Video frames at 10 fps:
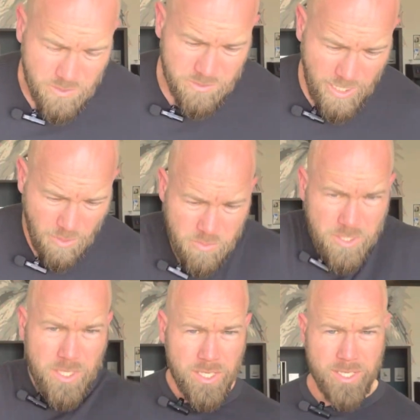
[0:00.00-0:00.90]
Now,
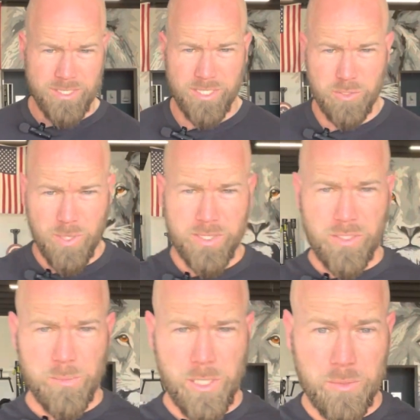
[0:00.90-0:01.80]
sits right there
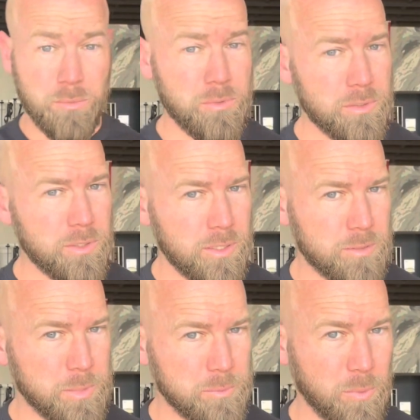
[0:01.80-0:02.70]
in the bottom.
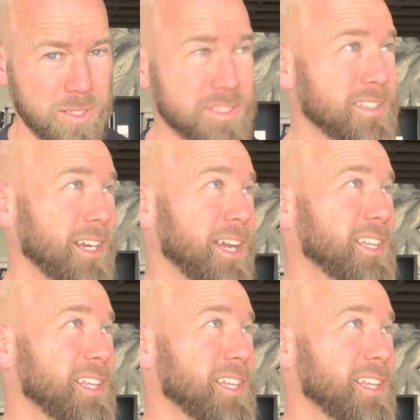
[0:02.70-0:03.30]
Beeped once. I got